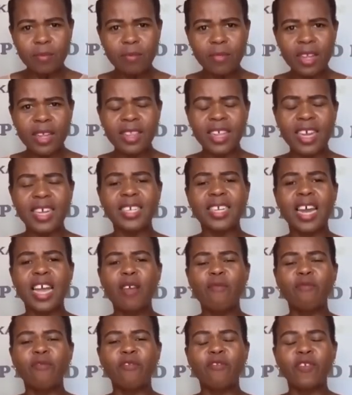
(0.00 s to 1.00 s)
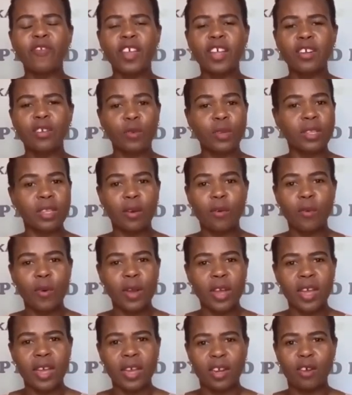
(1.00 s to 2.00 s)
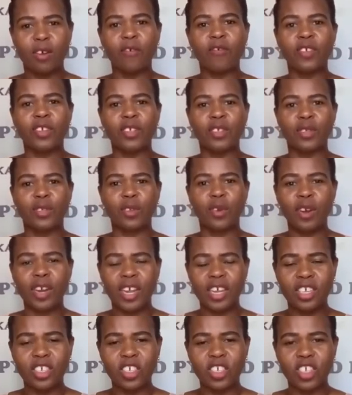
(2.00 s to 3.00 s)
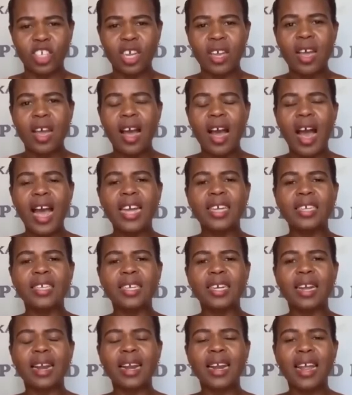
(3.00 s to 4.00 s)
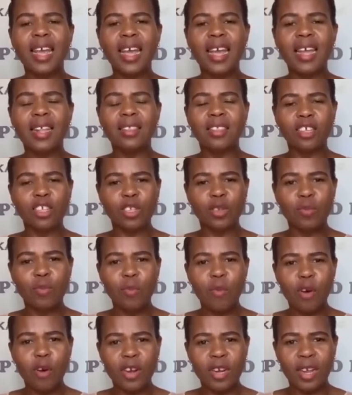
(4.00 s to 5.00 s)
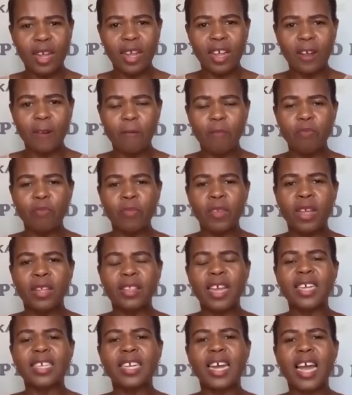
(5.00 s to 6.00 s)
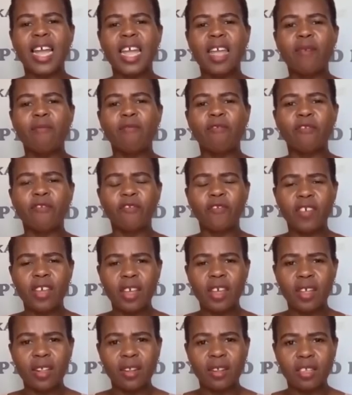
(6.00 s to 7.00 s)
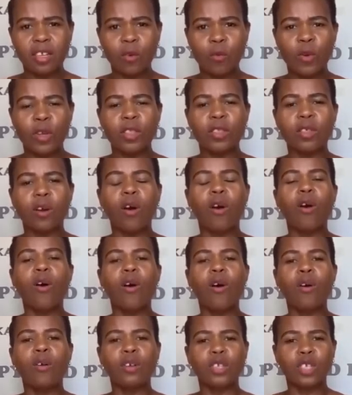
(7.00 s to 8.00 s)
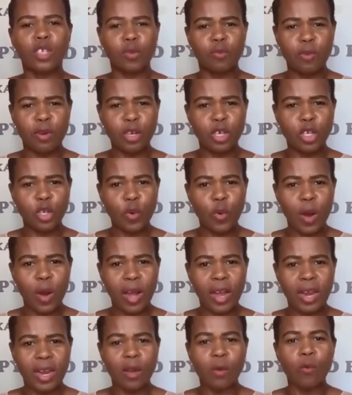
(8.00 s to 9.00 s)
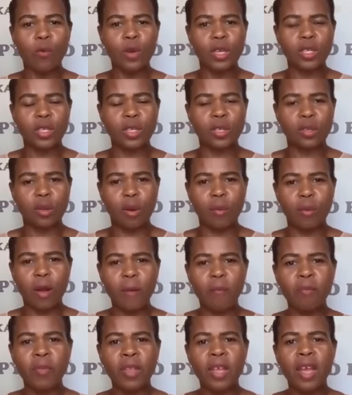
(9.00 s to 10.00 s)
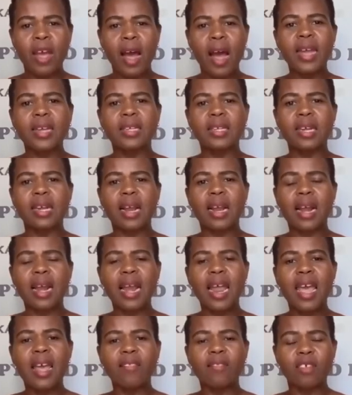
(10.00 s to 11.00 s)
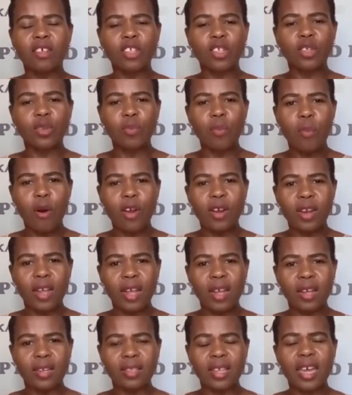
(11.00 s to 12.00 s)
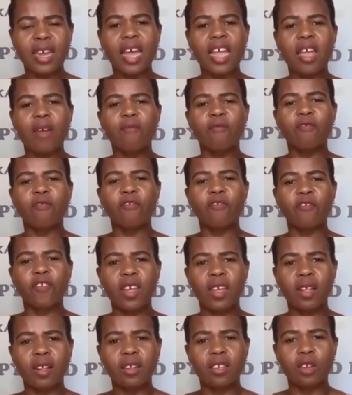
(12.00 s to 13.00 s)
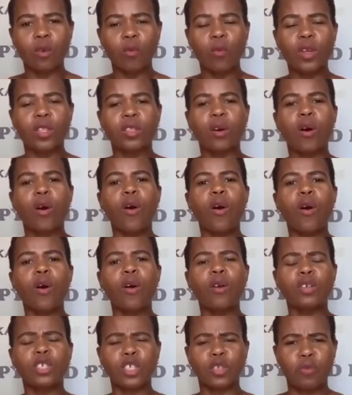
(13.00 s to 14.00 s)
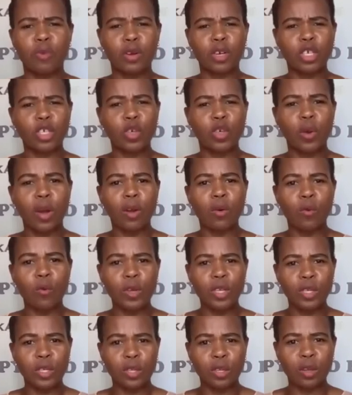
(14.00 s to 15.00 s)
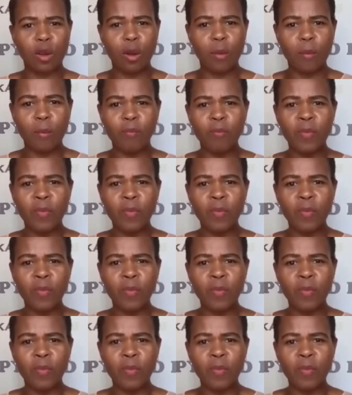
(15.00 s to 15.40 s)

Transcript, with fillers: that I am filled with the word of his knowledge. I declare this morning that I am filled with all spiritual wisdom I declare this morning that I am filled with all spiritual wisdom.